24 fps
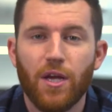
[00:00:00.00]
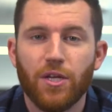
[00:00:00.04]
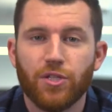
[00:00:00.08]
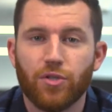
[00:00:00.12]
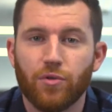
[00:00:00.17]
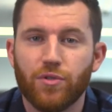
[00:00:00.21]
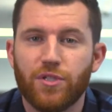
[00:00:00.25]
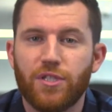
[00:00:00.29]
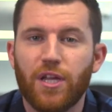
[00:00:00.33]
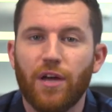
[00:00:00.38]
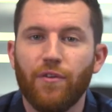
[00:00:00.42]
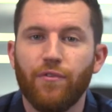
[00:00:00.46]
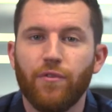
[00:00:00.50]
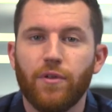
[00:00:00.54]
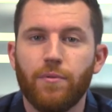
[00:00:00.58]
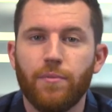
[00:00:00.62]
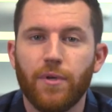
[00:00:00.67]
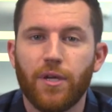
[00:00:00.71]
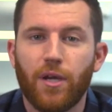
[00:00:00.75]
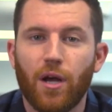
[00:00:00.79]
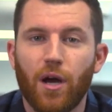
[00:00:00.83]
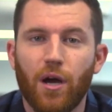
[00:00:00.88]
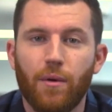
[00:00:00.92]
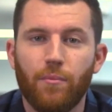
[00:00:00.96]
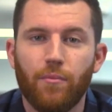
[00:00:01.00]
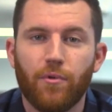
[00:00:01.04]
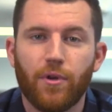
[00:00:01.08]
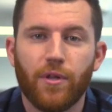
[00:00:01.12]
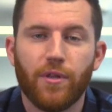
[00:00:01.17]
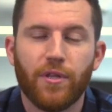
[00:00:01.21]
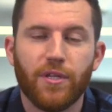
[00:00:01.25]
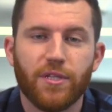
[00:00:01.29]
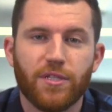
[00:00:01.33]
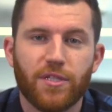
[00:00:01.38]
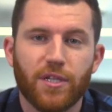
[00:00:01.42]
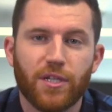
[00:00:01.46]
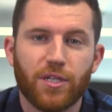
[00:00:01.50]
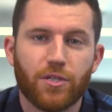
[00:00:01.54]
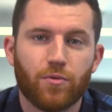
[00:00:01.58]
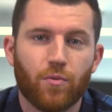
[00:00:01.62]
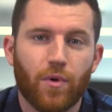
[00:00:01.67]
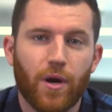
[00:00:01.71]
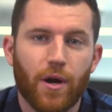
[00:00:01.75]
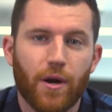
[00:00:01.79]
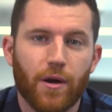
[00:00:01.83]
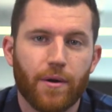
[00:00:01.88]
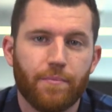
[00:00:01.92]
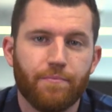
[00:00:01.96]
So it's definitely become one of these things
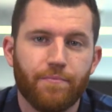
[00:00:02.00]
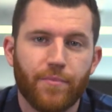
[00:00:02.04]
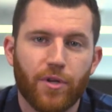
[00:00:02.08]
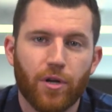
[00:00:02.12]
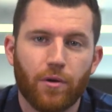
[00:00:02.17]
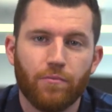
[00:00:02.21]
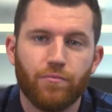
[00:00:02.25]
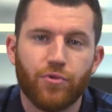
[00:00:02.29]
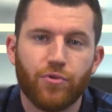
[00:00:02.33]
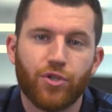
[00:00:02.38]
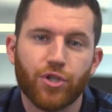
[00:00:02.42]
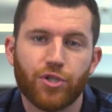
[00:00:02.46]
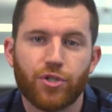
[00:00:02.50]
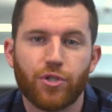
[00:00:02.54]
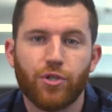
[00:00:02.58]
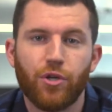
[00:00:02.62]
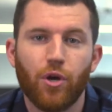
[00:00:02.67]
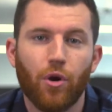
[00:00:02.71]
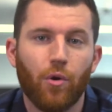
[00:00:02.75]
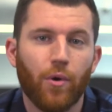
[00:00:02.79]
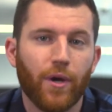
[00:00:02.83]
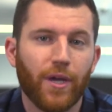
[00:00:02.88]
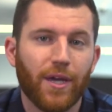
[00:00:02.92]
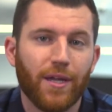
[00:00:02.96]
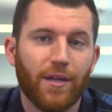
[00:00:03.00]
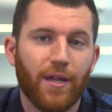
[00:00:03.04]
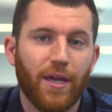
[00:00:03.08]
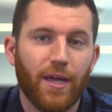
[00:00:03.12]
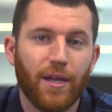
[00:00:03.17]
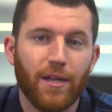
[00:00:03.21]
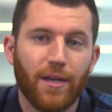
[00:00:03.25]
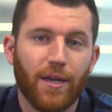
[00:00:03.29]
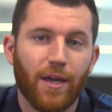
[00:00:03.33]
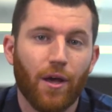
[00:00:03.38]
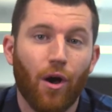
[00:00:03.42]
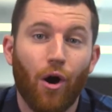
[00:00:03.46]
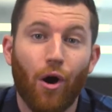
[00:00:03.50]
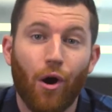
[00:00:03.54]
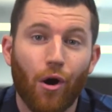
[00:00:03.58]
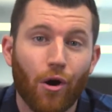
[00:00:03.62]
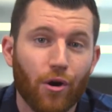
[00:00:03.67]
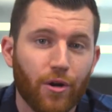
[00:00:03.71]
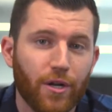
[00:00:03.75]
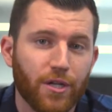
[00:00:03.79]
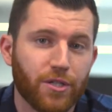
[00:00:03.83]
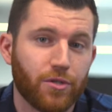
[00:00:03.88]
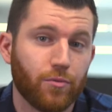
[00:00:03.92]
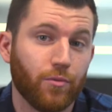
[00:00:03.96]
where just going and hitting it
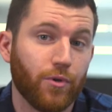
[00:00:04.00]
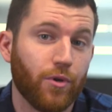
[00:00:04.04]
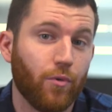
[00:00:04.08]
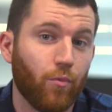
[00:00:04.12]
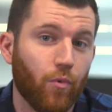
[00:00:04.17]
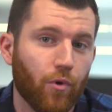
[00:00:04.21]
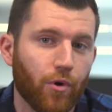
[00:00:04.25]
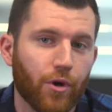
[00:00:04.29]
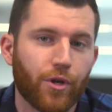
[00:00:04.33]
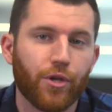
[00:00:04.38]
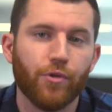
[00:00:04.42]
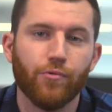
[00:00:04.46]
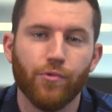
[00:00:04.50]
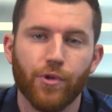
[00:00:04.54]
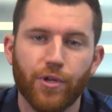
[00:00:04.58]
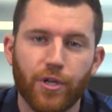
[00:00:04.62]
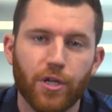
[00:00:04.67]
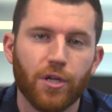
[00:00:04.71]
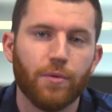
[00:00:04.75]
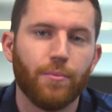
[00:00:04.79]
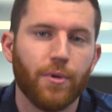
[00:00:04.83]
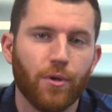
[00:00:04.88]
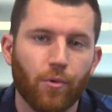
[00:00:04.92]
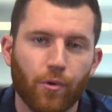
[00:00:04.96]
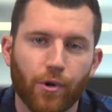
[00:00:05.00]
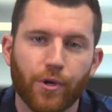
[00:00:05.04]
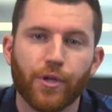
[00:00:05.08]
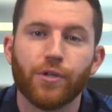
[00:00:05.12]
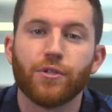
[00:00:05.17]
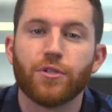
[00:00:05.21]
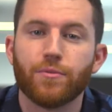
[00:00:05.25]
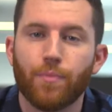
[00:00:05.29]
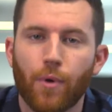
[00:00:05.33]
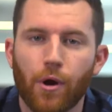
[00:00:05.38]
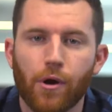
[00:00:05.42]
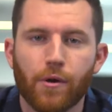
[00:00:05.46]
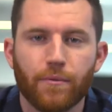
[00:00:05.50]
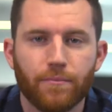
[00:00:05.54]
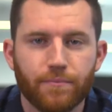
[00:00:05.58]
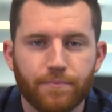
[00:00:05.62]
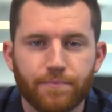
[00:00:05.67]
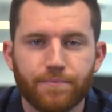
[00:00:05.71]
hard doesn't really work. You really need to be working smart.